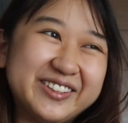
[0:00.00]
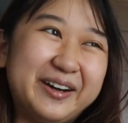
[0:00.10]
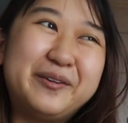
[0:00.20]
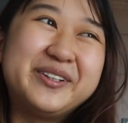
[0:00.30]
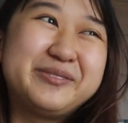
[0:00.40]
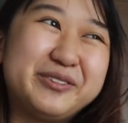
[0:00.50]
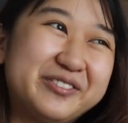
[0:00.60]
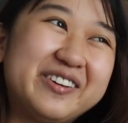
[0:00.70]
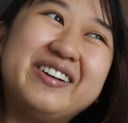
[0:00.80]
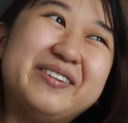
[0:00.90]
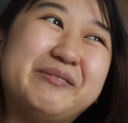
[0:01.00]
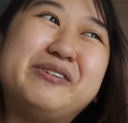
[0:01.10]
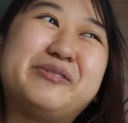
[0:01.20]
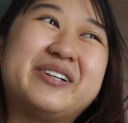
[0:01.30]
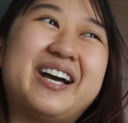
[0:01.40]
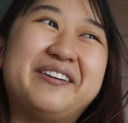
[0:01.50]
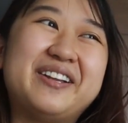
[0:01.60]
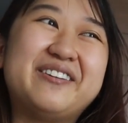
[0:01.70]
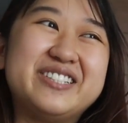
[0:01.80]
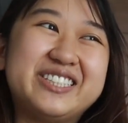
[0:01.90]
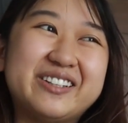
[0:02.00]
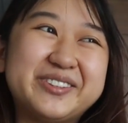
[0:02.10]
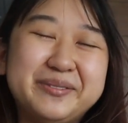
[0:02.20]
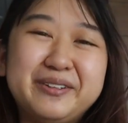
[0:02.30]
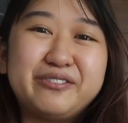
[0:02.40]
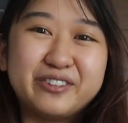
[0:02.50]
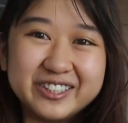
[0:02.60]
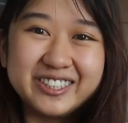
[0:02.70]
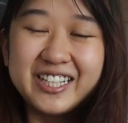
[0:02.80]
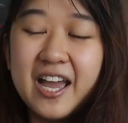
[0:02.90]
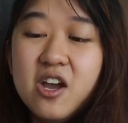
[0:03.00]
So I always prefer it when people kind of like reach out to me first,